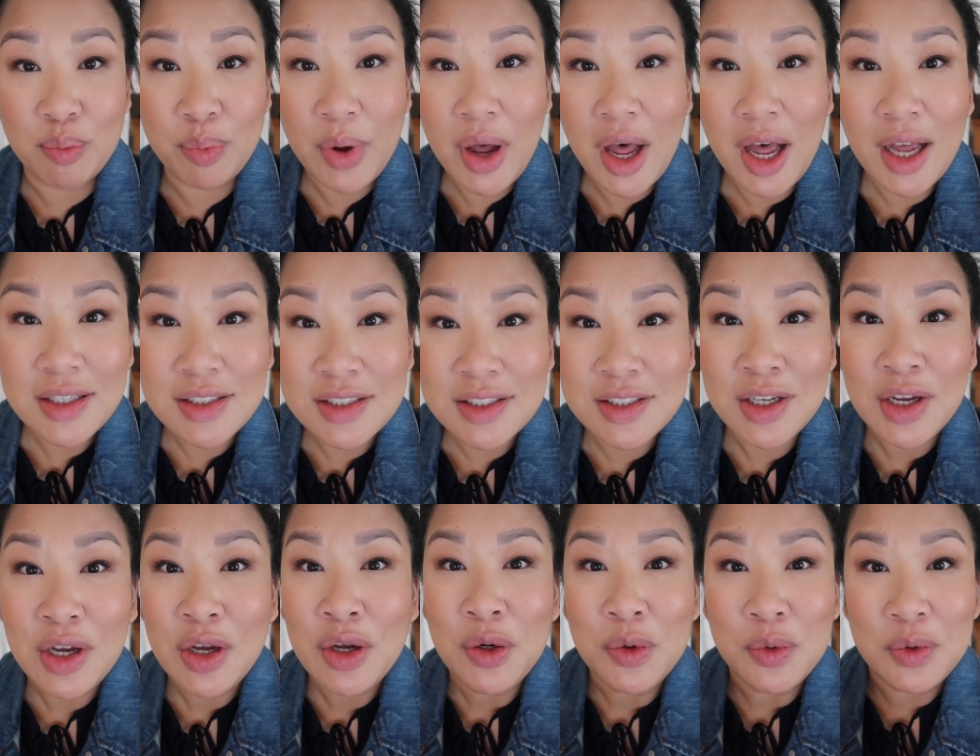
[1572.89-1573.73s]
But
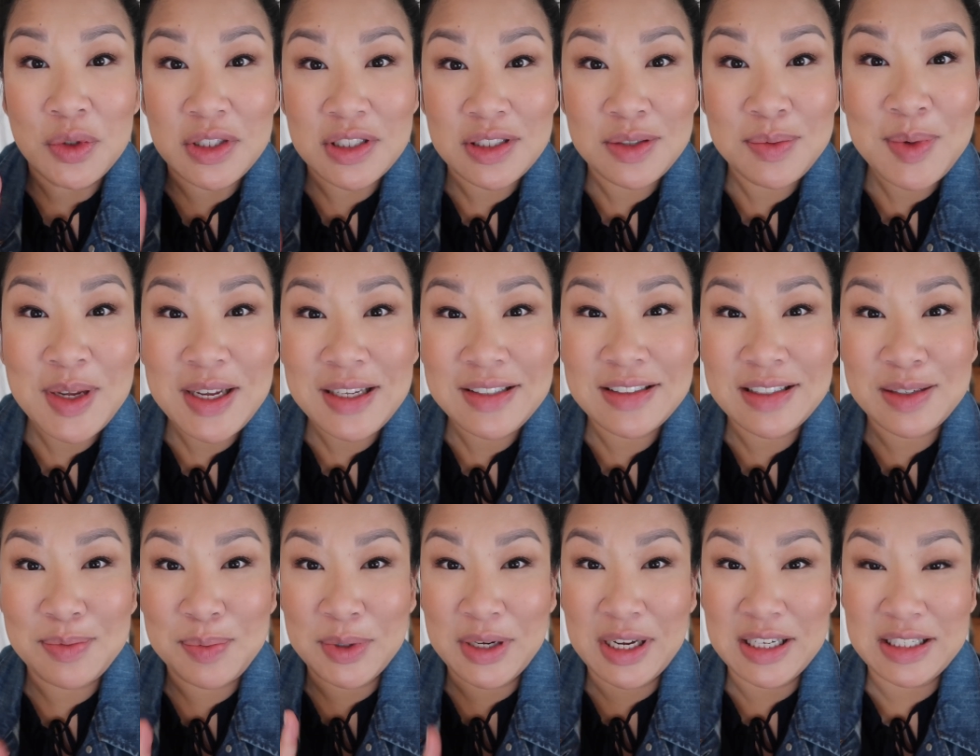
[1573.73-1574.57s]
what this means
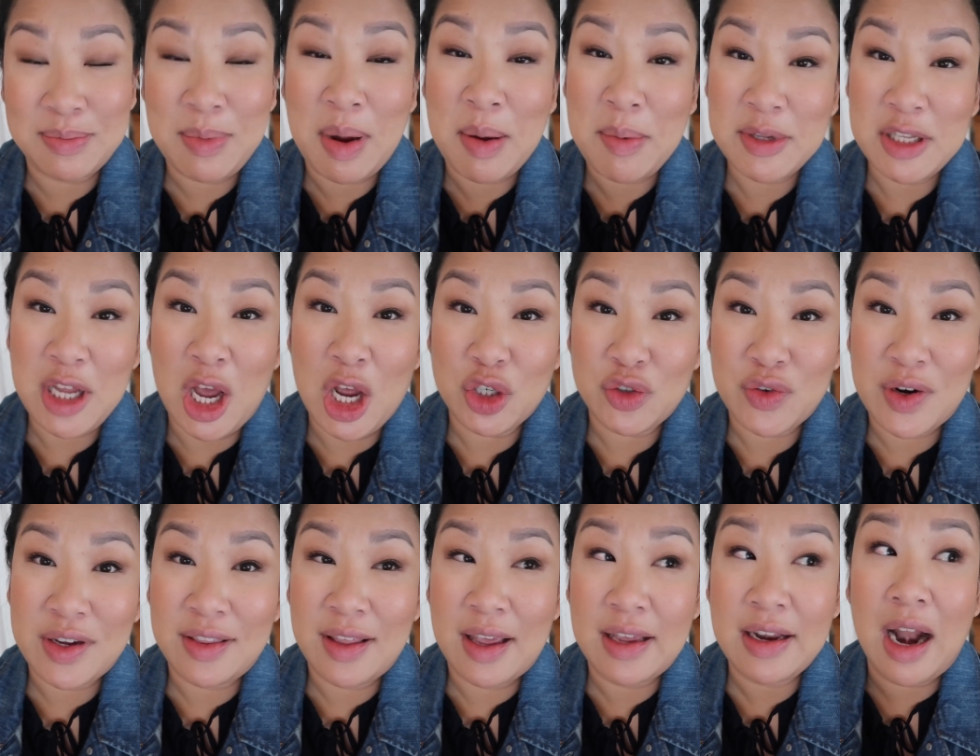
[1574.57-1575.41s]
is because my massage
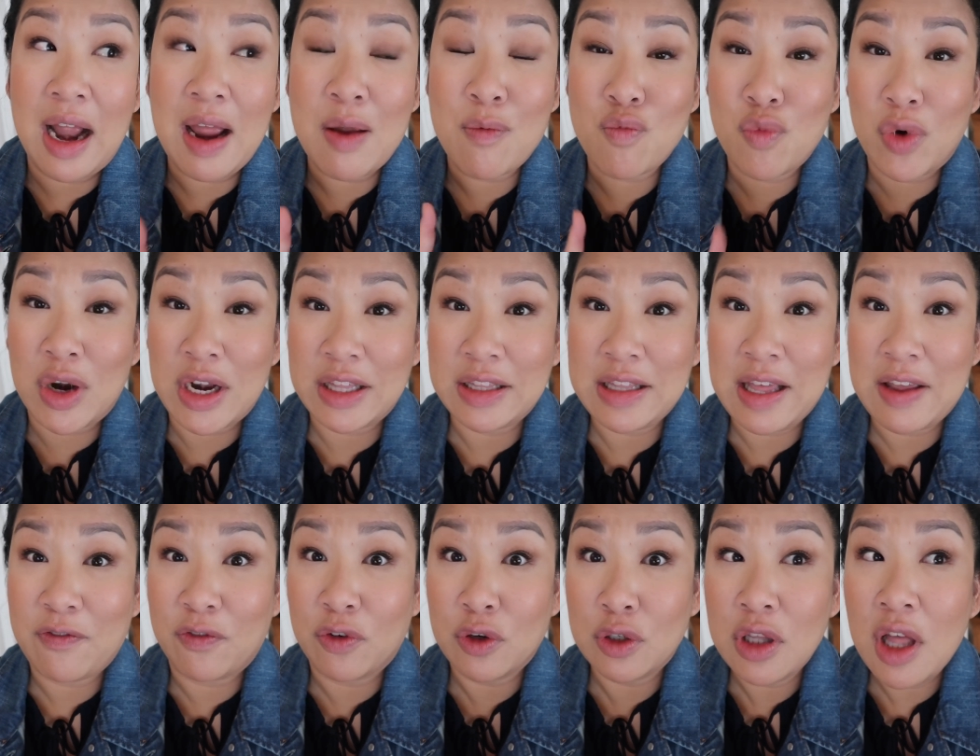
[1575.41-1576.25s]
ran late, I'm running
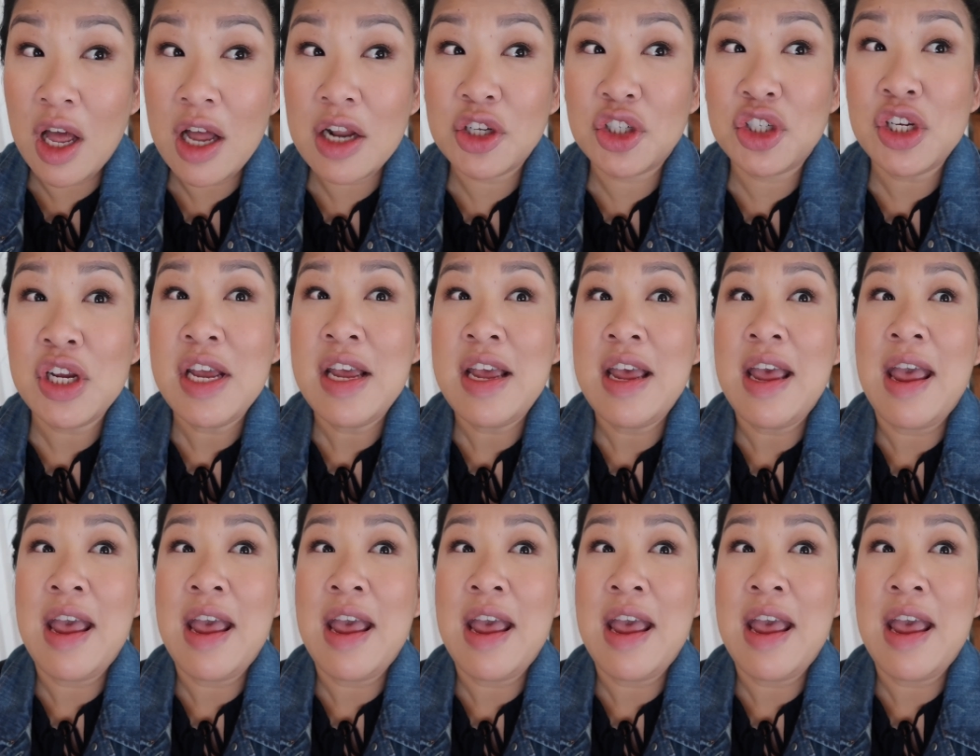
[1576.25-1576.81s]
late for lunch